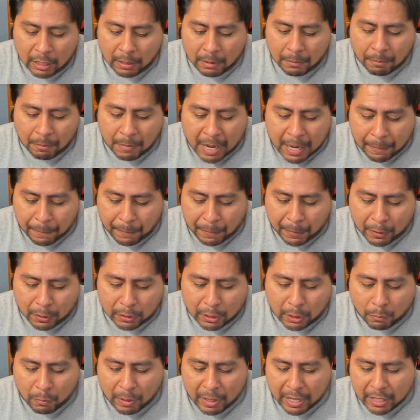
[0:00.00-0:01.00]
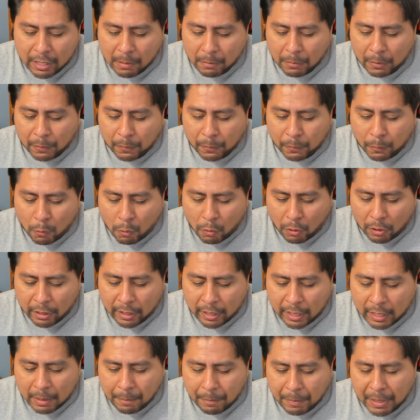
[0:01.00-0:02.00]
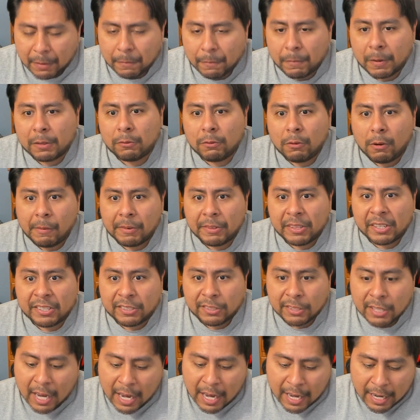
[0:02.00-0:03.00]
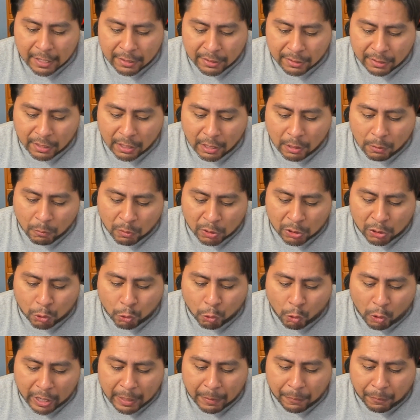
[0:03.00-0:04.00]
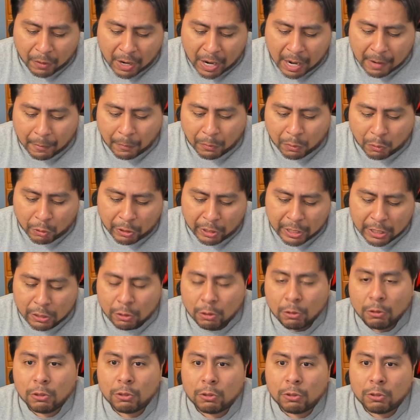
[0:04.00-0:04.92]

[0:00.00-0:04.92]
Mayfield in week number 4 in a big victory over the Saints was 25 of 32,